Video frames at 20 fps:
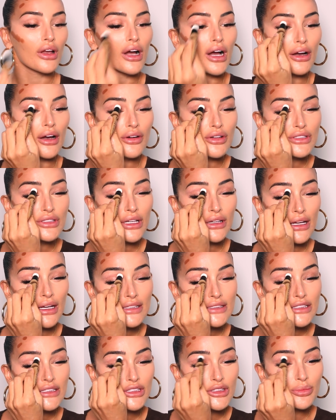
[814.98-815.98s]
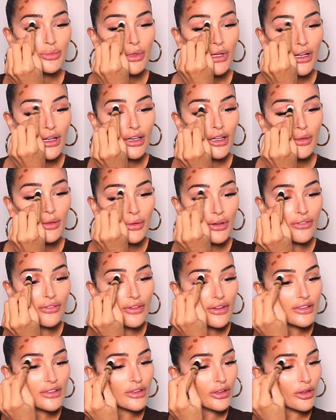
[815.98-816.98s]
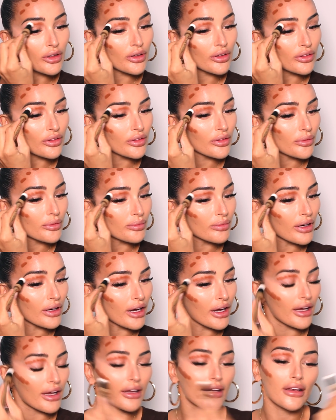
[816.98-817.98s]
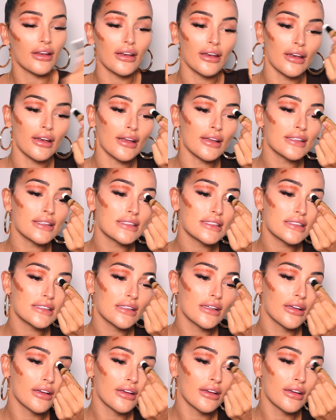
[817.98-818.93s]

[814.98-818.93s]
I also like to just put a little bit of this on my lids